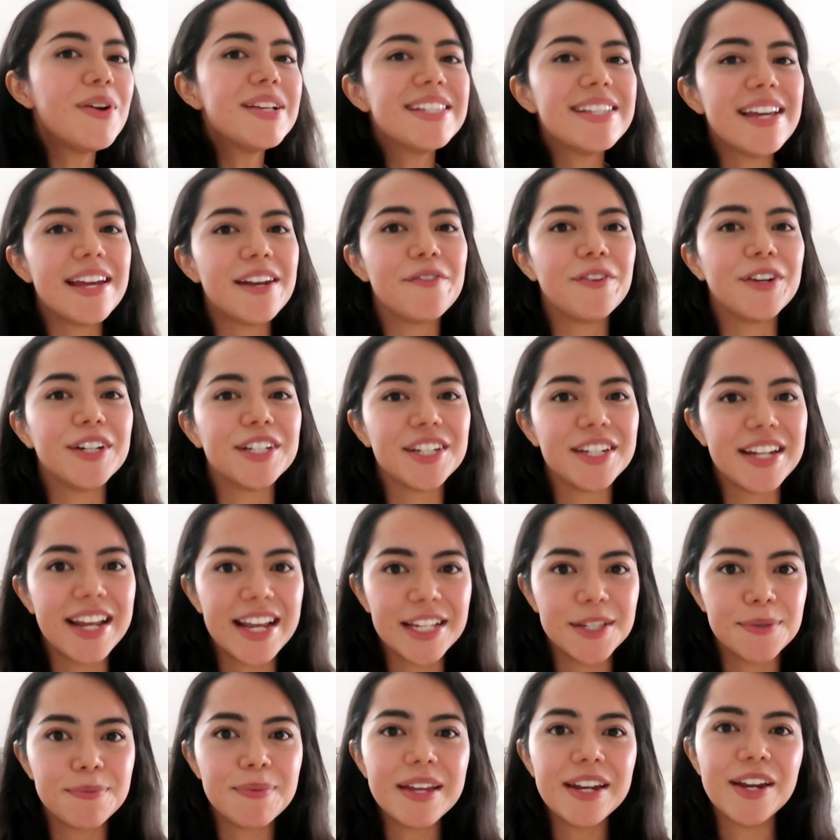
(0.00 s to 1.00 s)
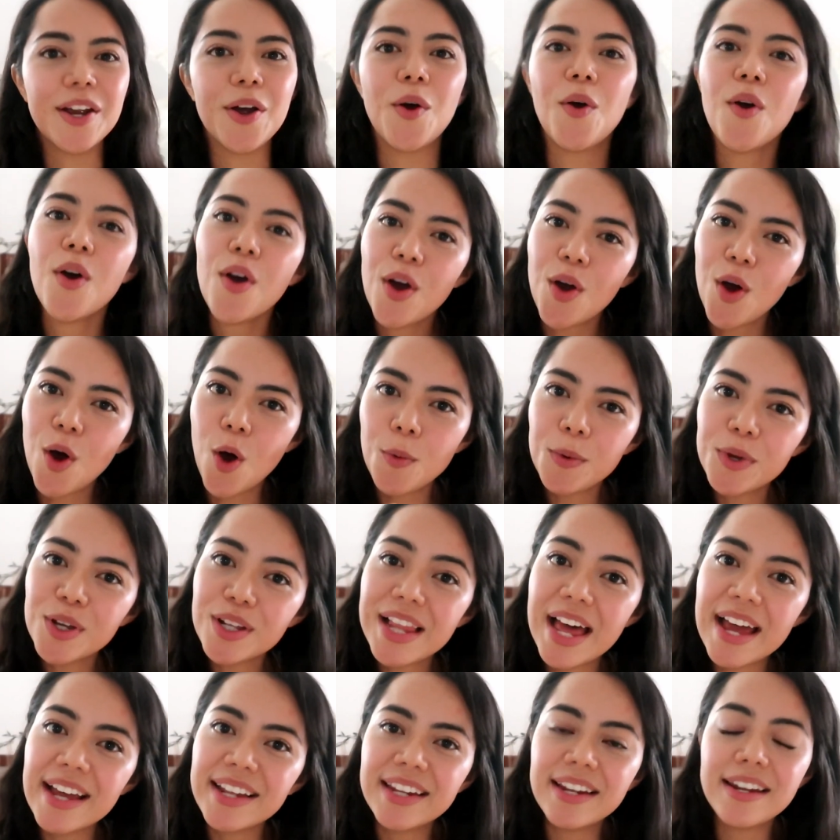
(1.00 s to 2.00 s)
was it for today's video. Hope you
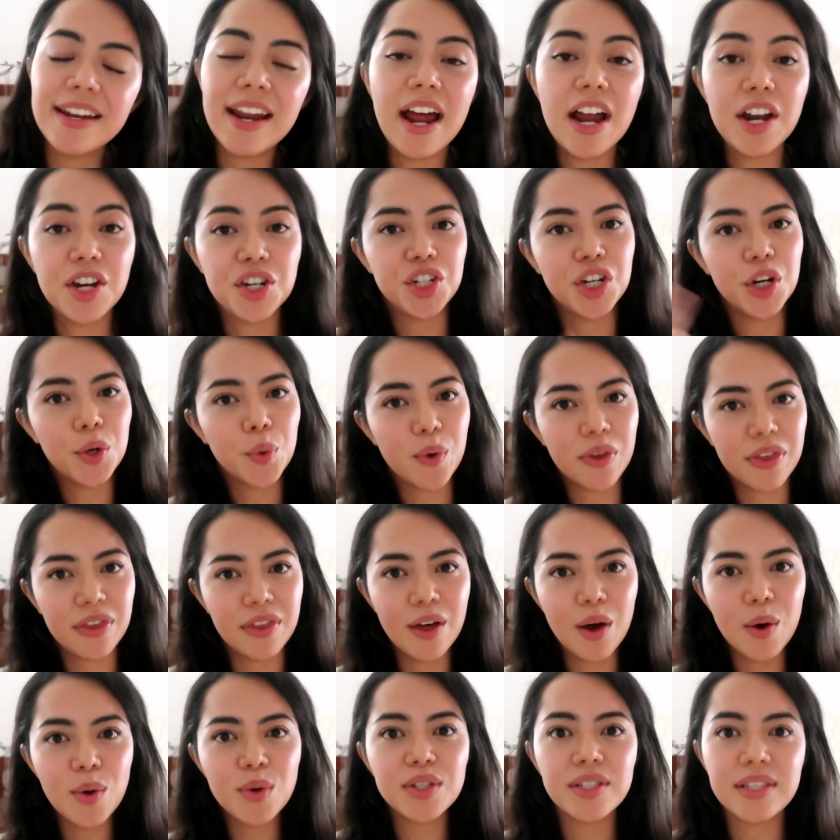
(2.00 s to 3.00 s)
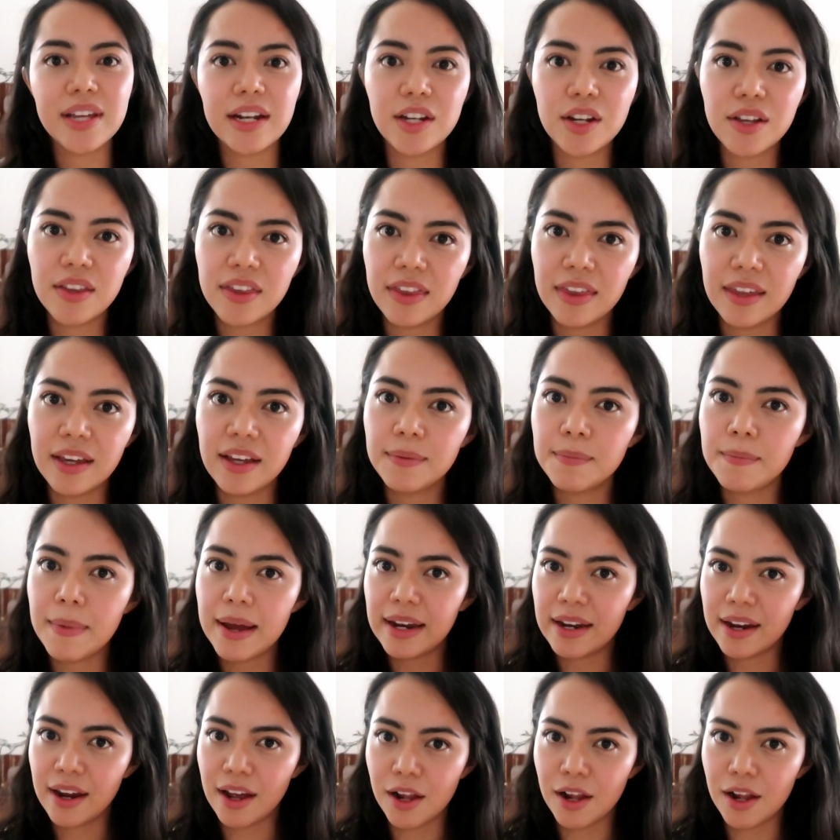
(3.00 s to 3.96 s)
liked it and share with those that you think might